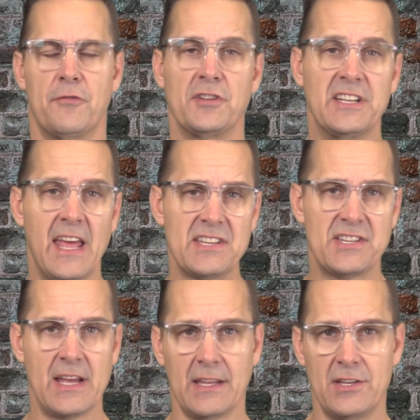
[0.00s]
For today's
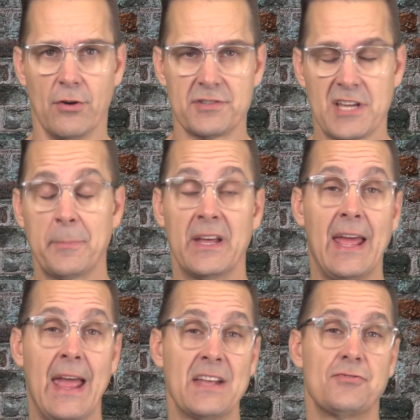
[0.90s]
Daily Dose, I'm going
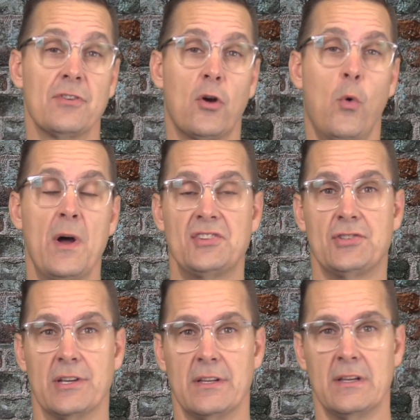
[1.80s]
to answer a
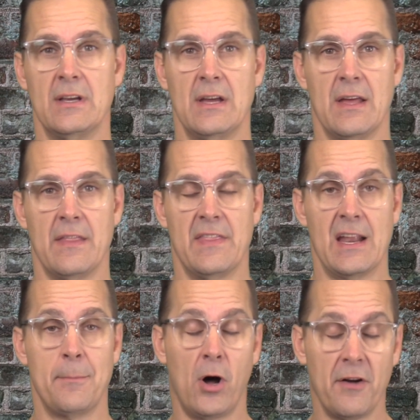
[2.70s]
question
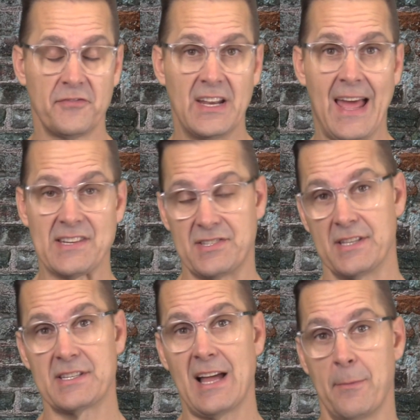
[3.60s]
that I'm often asked
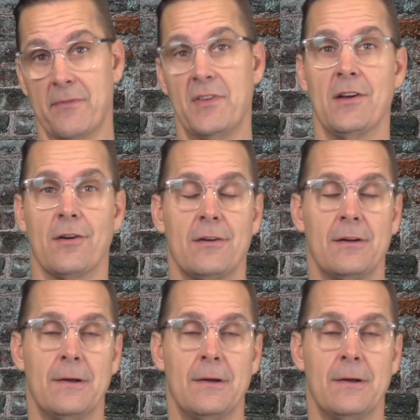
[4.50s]
this time of year.